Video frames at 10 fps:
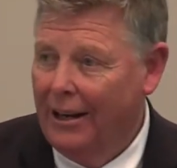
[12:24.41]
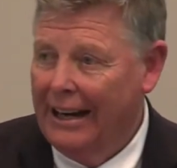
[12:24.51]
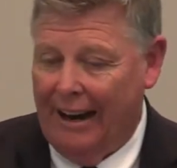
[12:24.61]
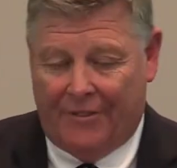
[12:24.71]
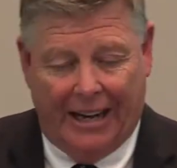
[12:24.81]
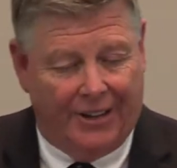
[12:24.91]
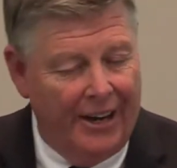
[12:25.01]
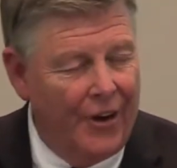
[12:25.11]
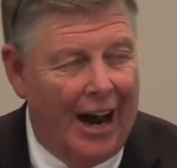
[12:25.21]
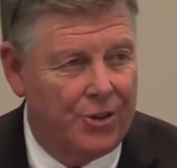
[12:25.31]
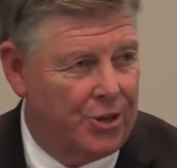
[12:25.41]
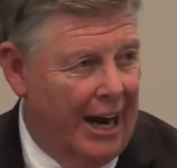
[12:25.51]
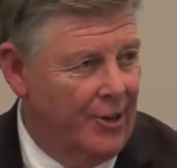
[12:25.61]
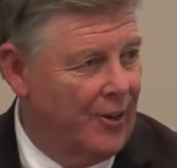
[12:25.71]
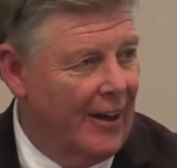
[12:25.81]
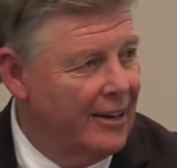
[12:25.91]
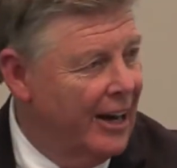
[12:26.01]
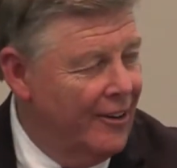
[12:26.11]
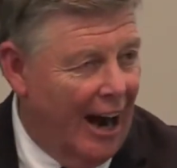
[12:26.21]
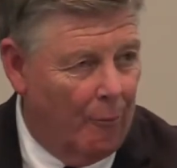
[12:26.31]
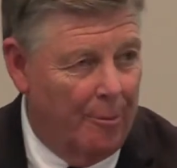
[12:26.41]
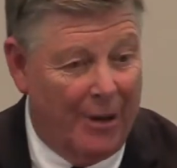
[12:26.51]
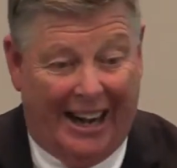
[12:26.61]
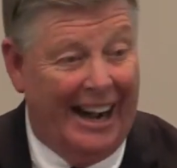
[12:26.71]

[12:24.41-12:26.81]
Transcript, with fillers: if they did not change and they did not repent.